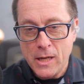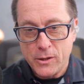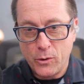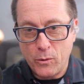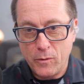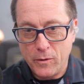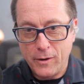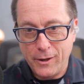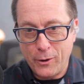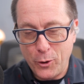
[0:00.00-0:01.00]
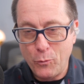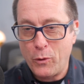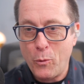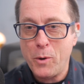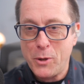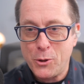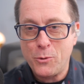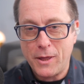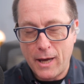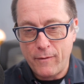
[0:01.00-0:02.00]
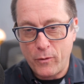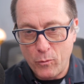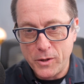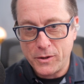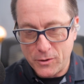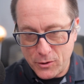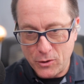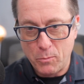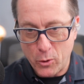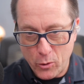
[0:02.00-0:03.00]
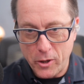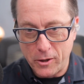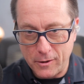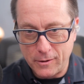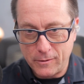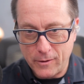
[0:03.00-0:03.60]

So, you know, you, they wouldn't be doing that if it wasn't super critical,